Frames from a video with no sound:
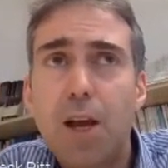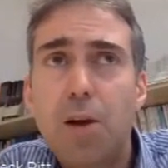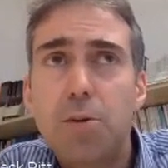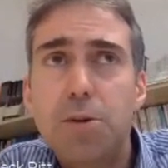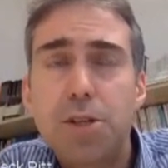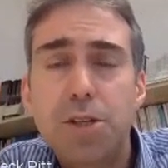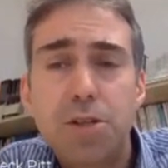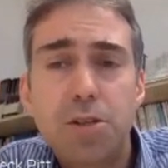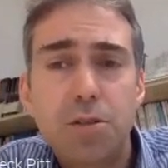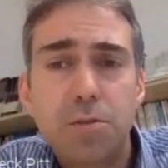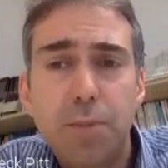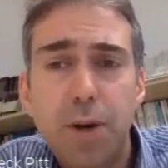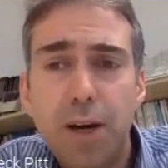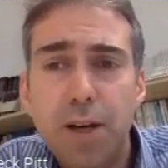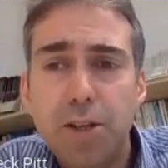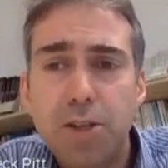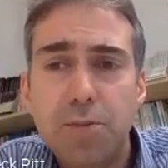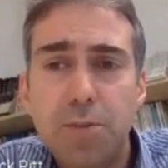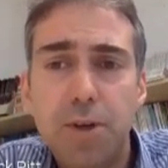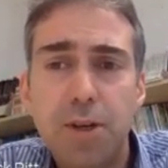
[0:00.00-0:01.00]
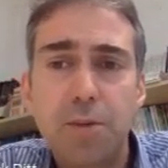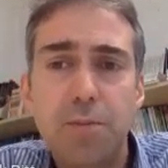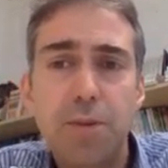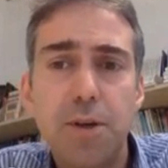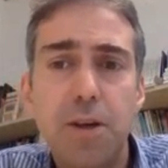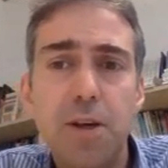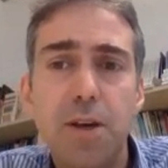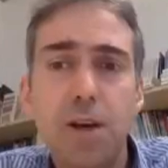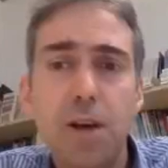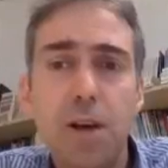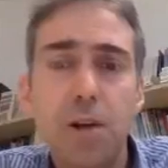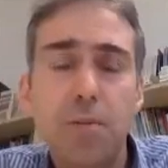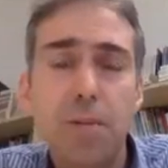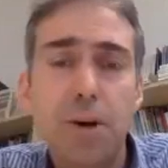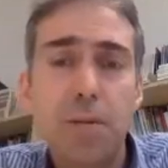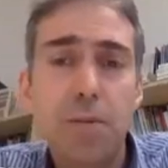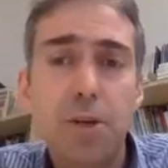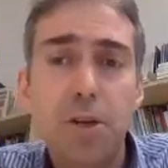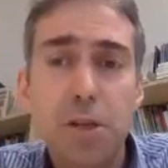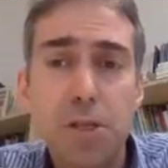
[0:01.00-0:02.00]
how a digital badge might be
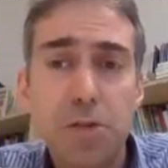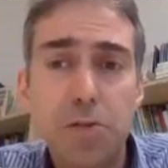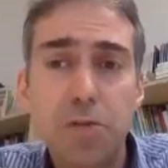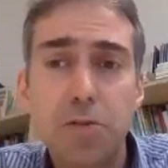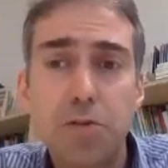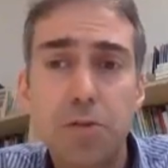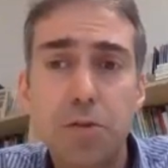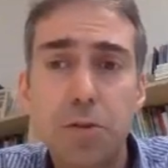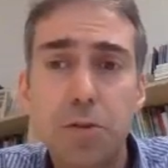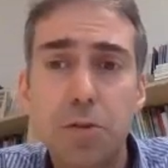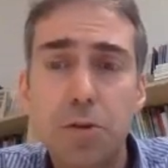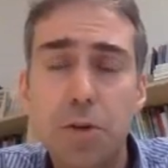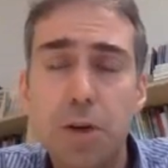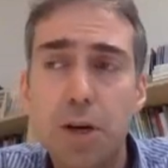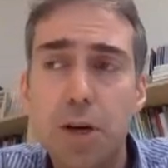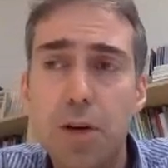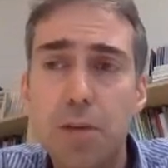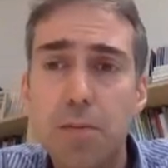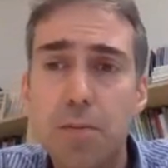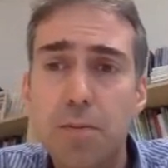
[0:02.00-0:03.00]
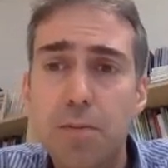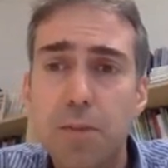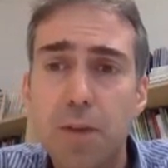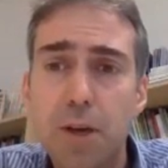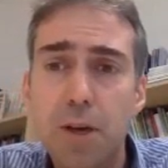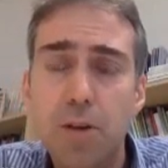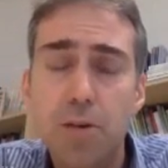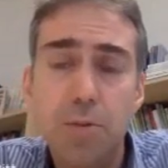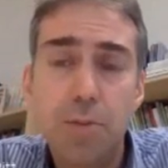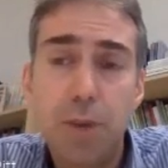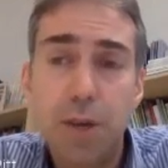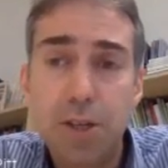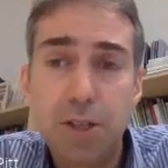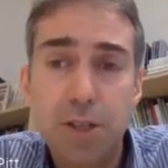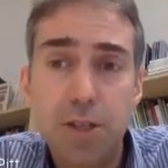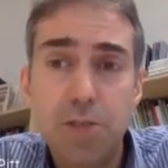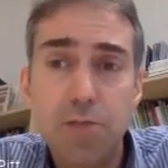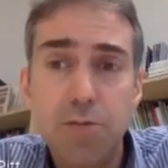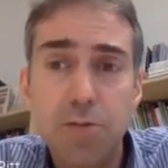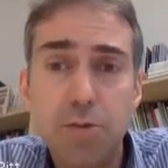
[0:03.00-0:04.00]
useful for
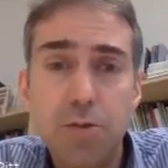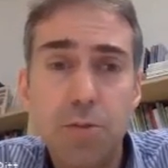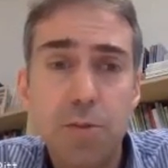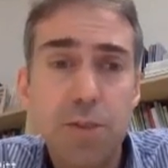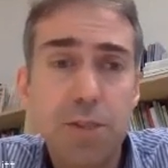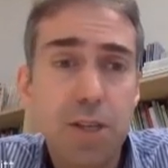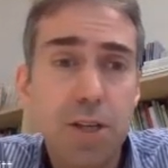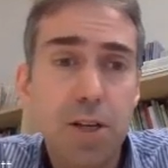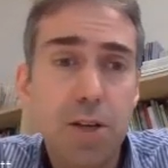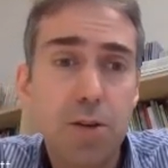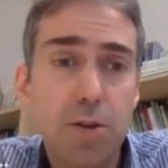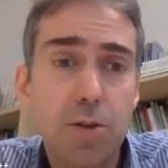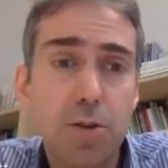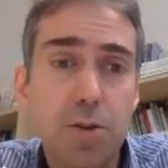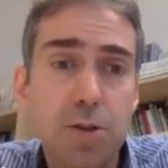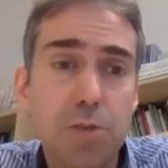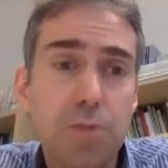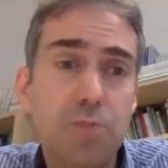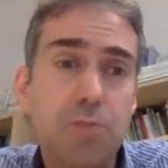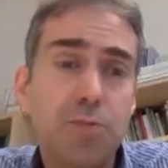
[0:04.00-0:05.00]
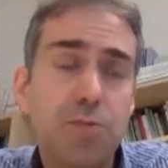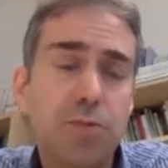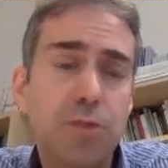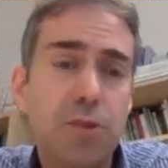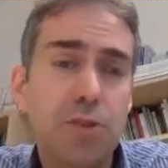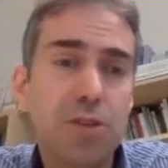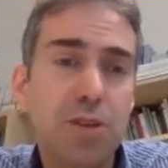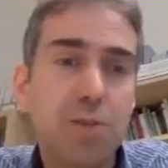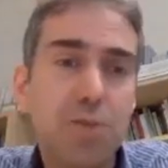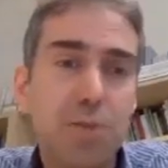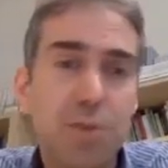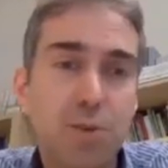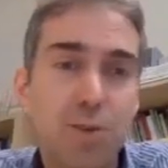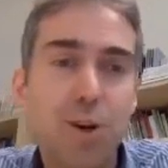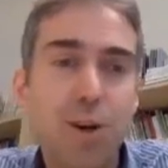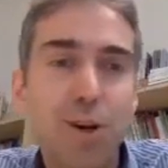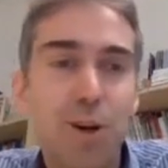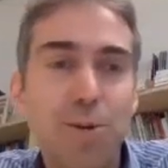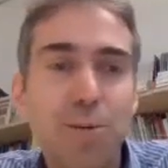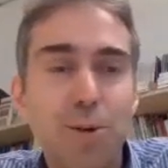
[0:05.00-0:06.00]
badges for a particular course. For
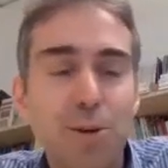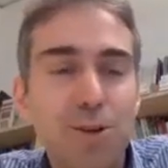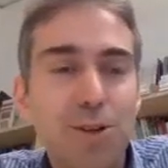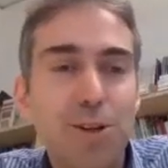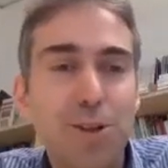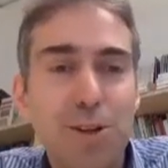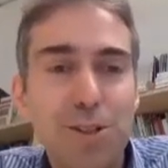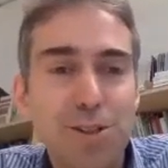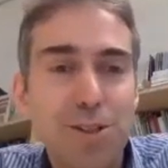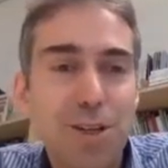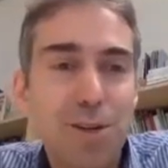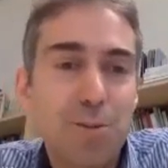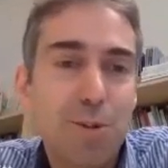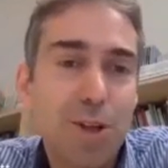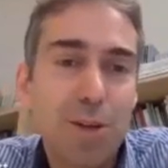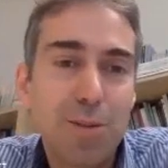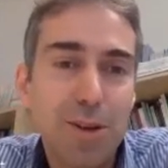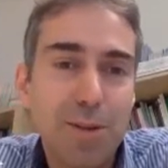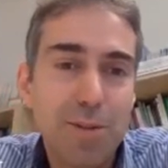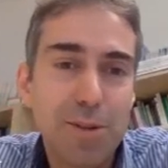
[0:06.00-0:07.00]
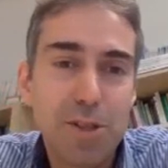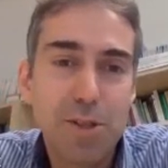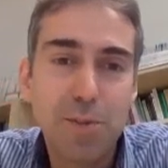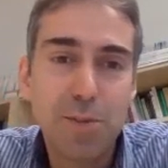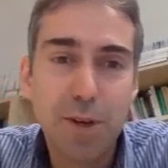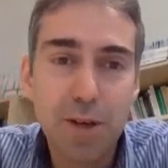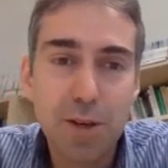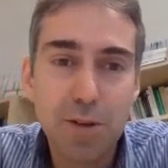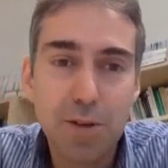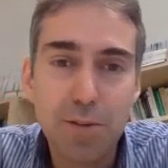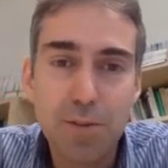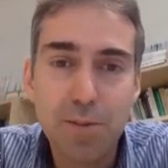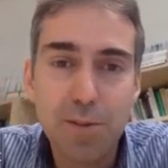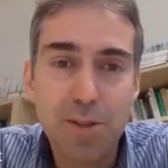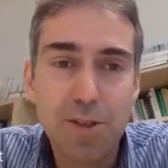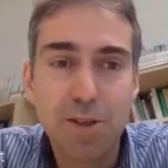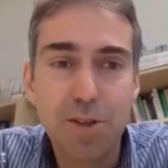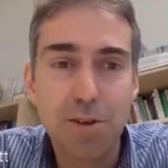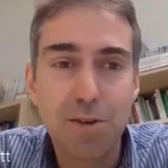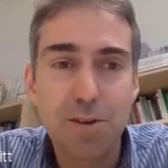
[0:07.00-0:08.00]
example, one learner said, "Well, they make me smile.
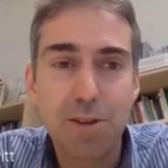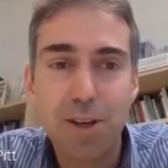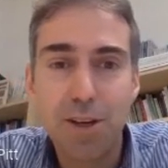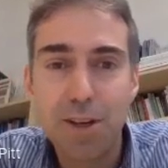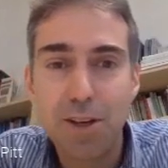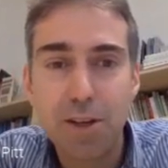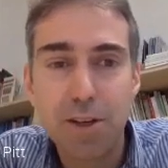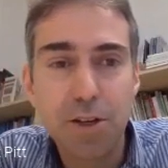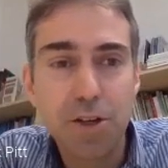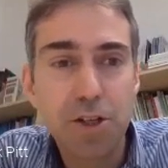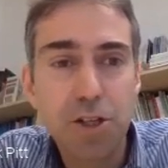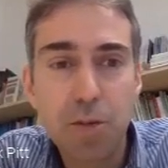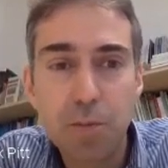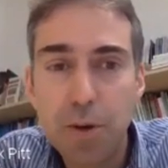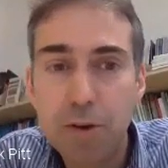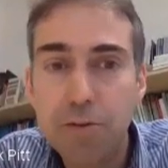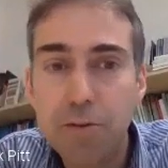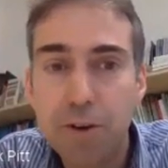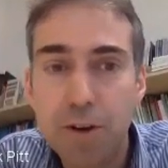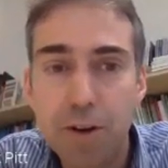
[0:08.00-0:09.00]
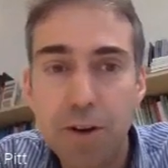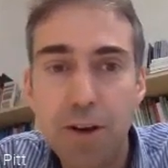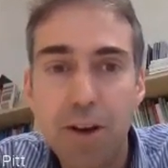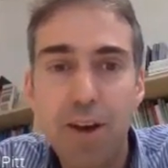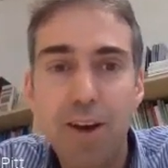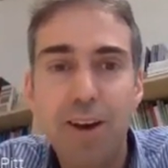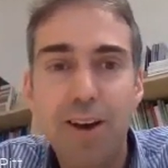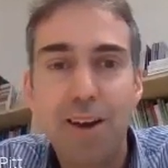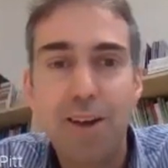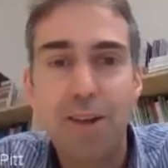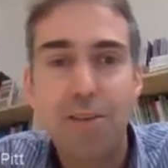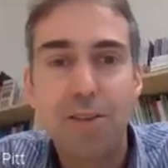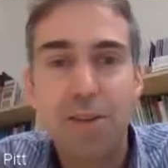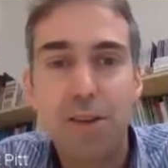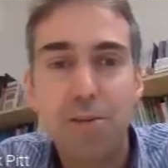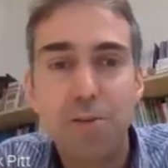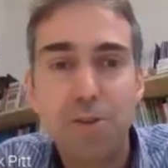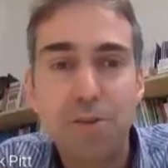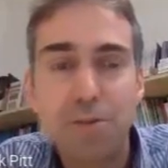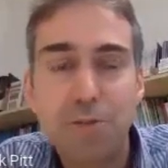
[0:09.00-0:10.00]
It's a good thing. Learning should be fun." And I
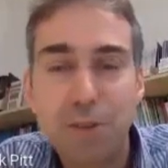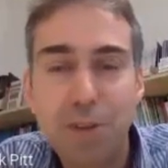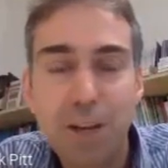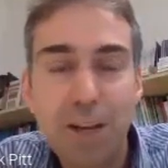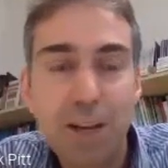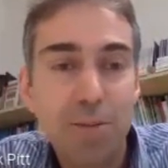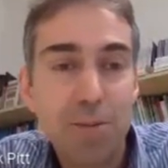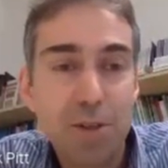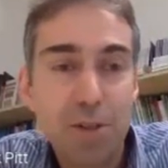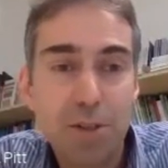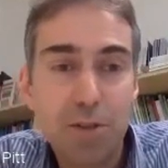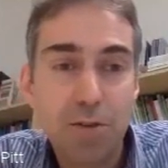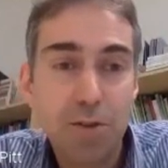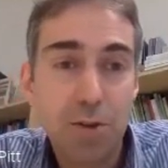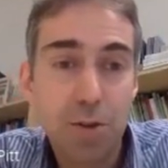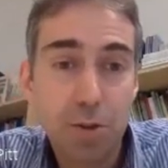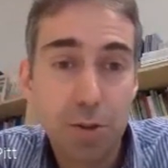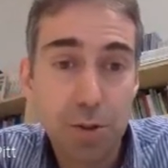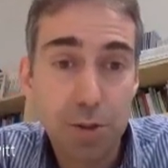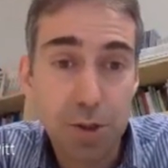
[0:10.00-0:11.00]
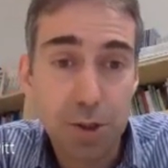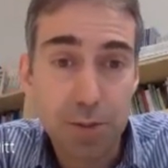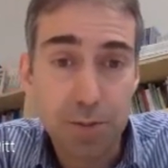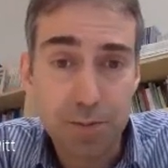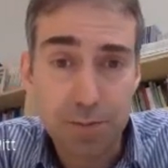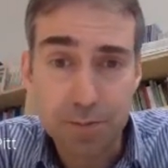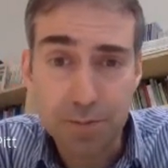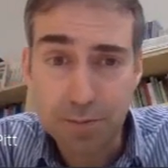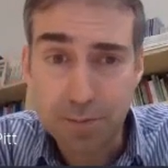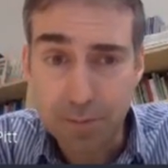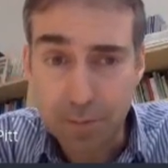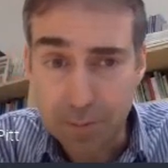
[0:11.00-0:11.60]
think it was a fun element of the course.